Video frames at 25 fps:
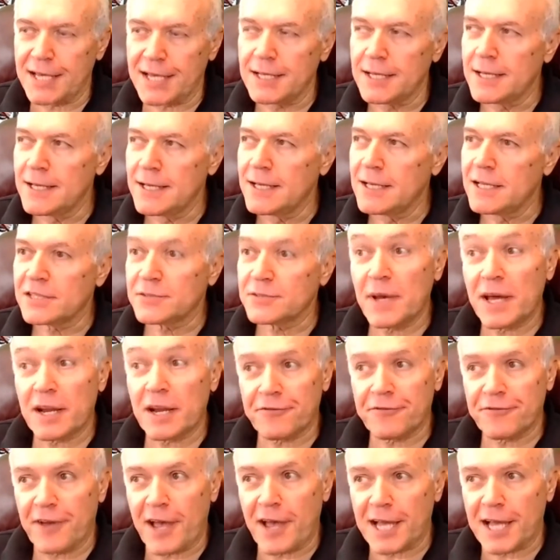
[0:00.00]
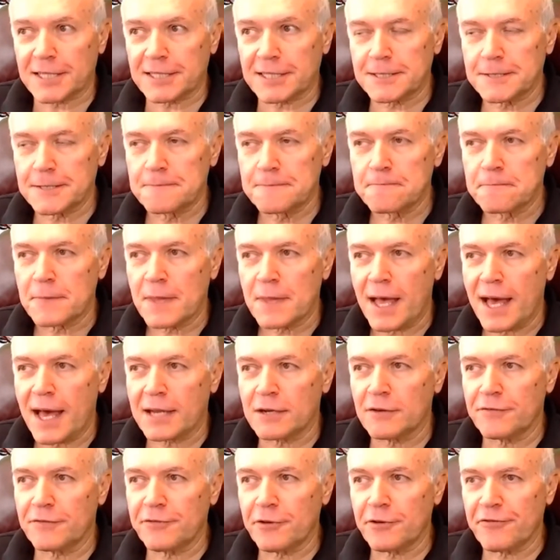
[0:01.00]
As a matter of fact, I don't
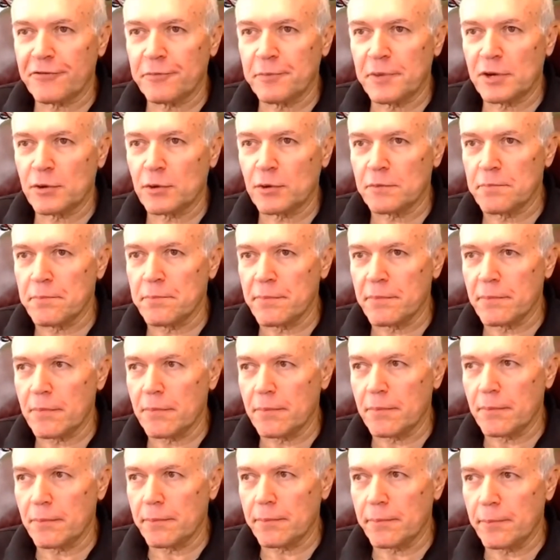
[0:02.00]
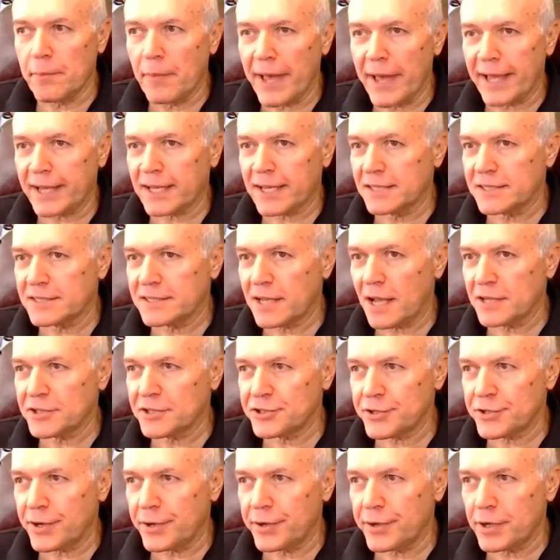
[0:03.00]
know if you're familiar with Macintosh
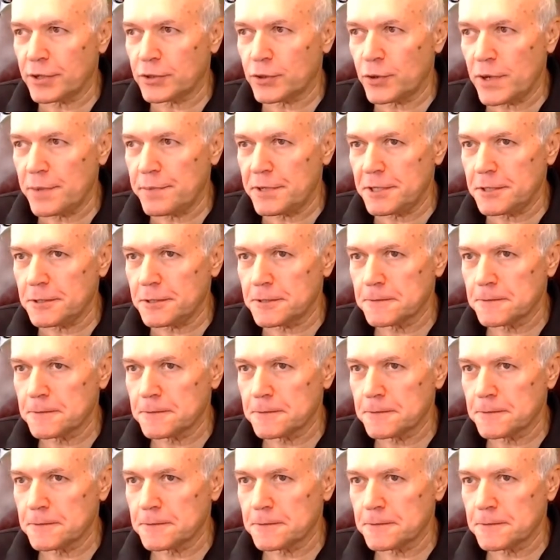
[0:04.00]
stereo equipment.